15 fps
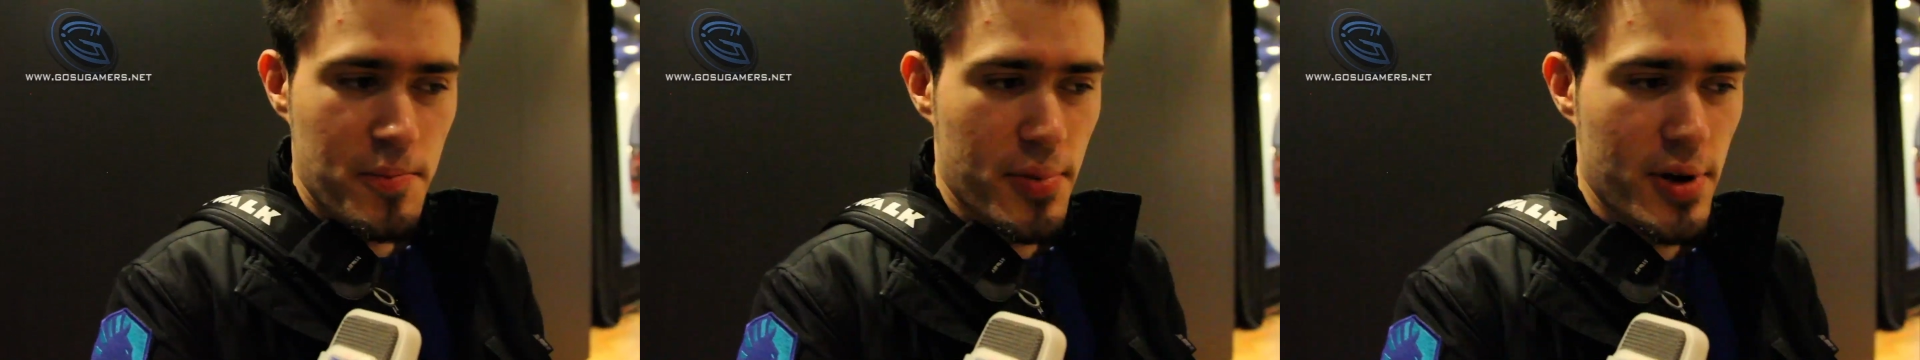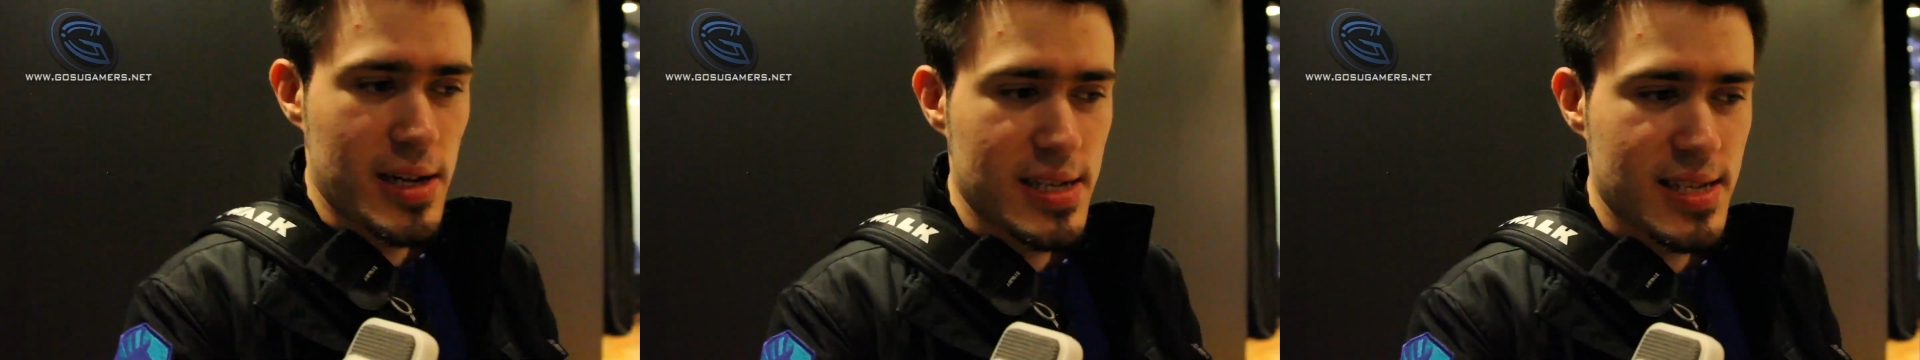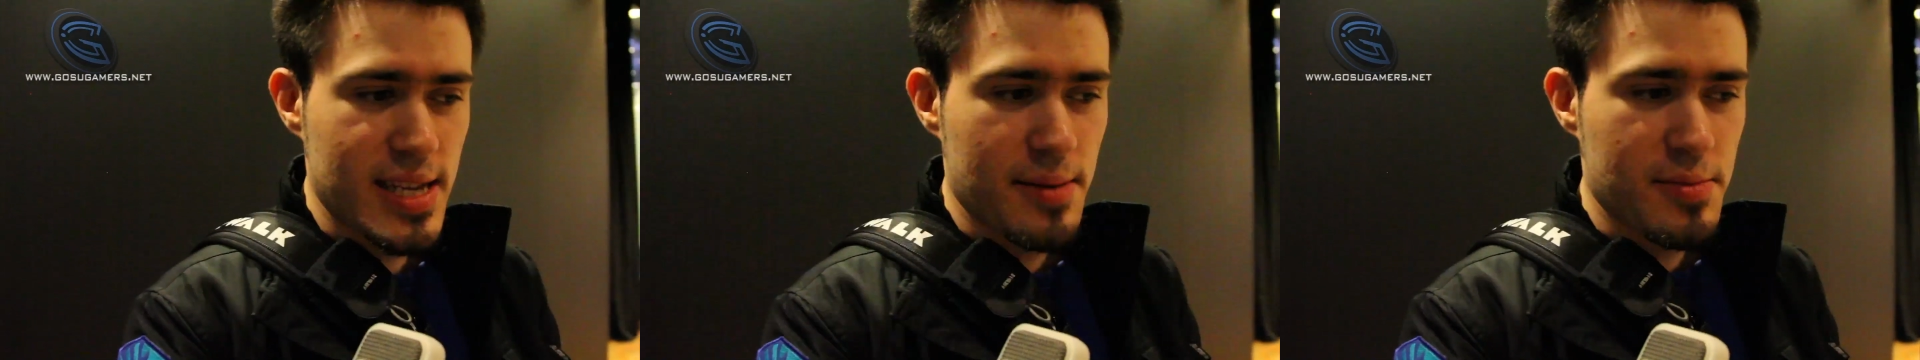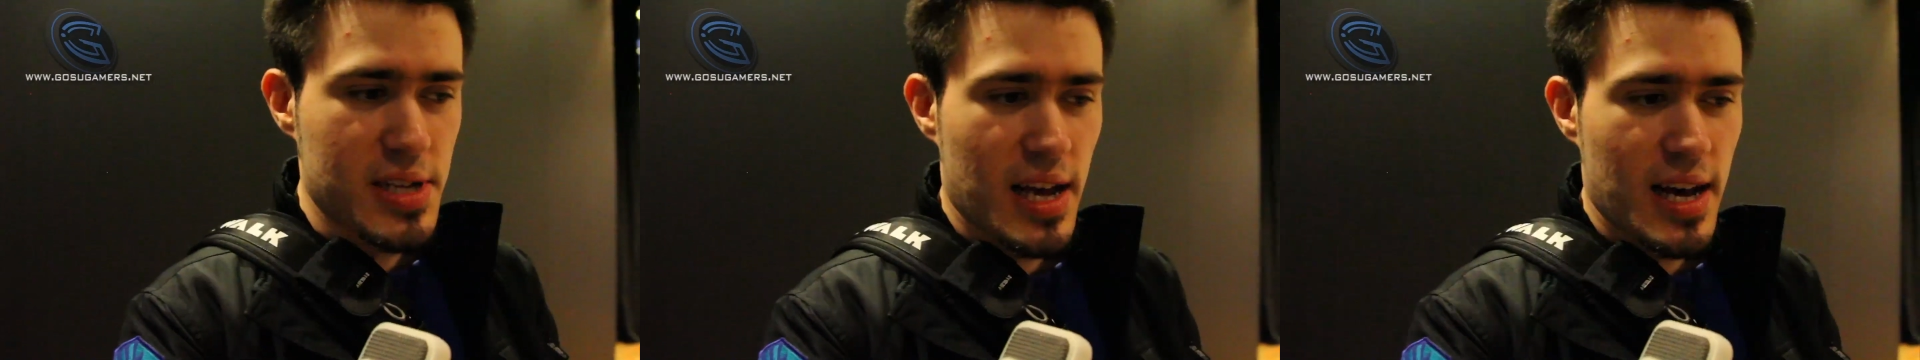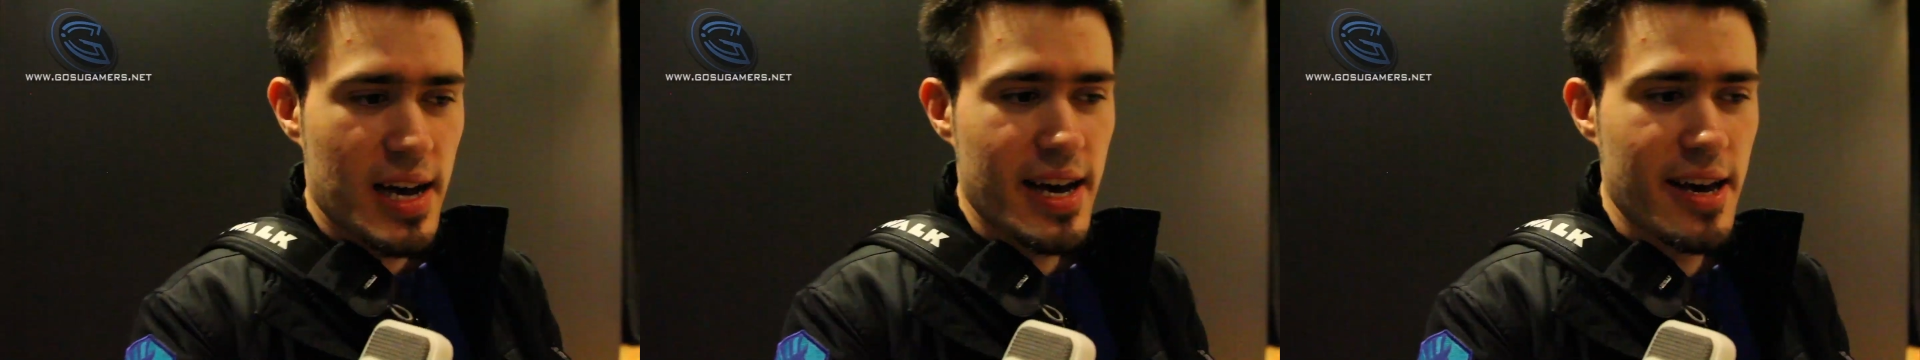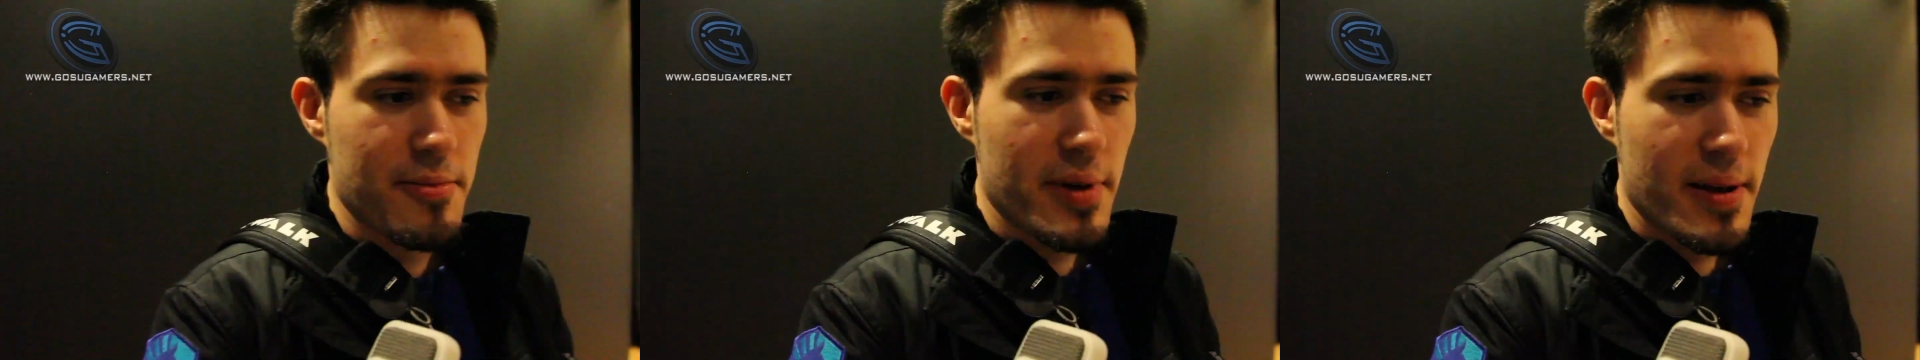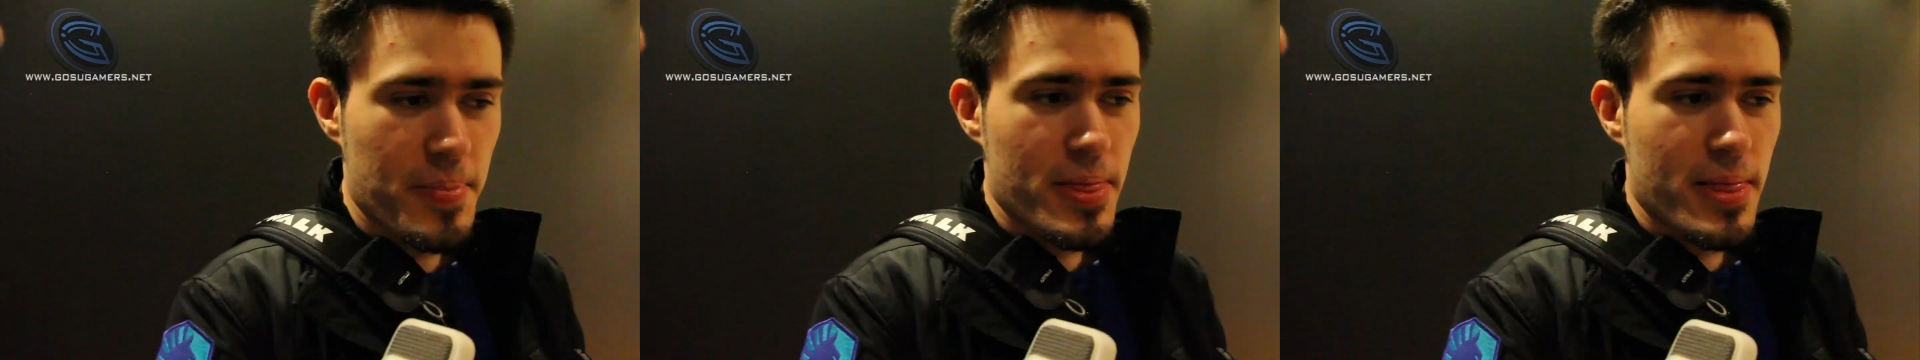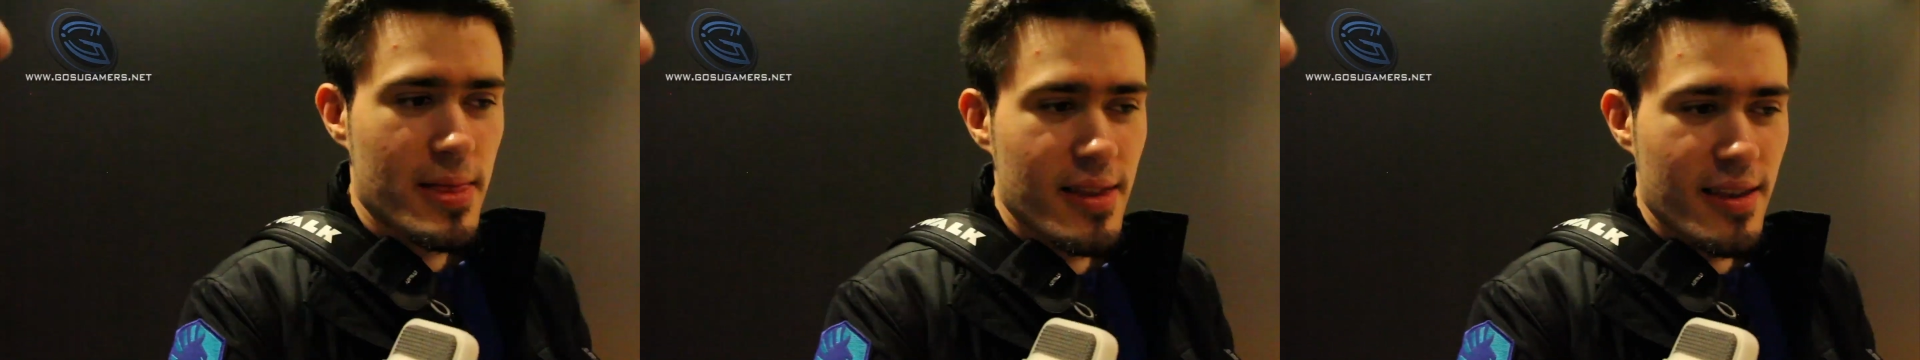but at the same time,
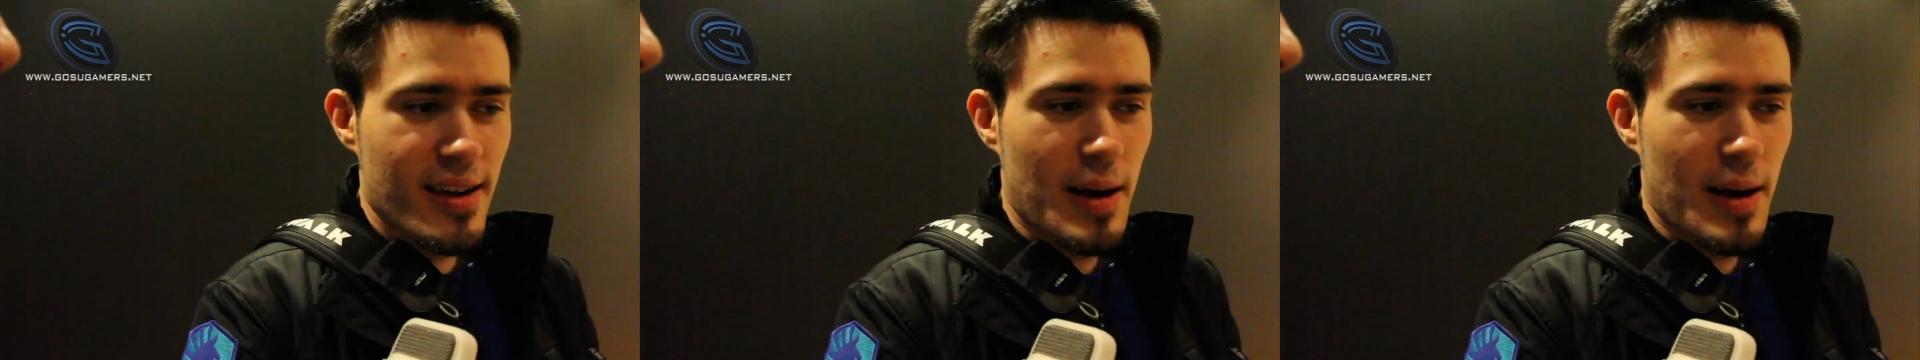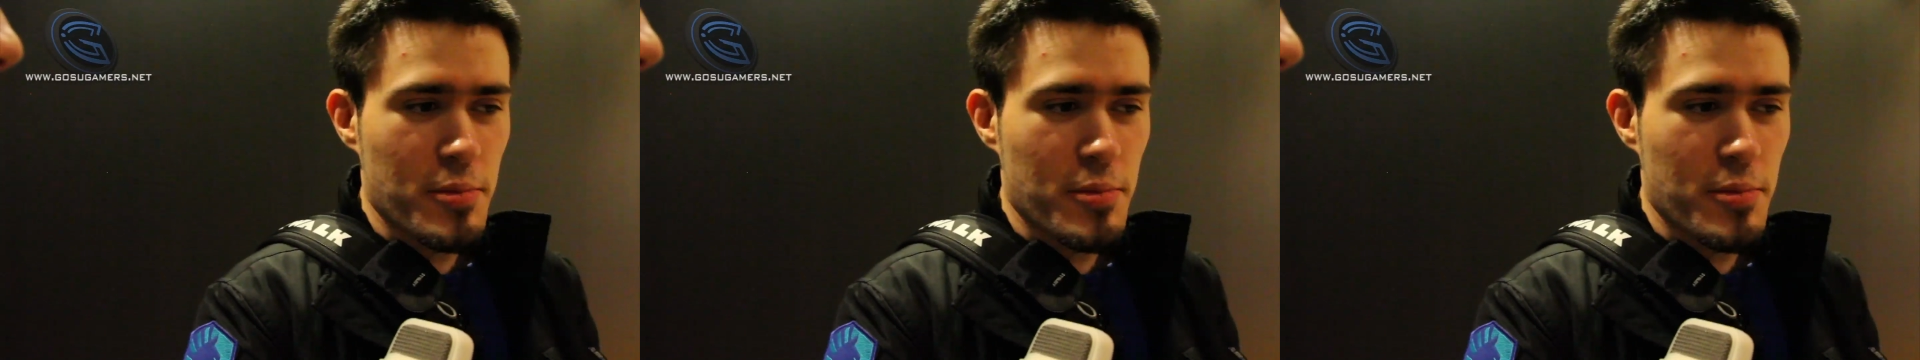I'm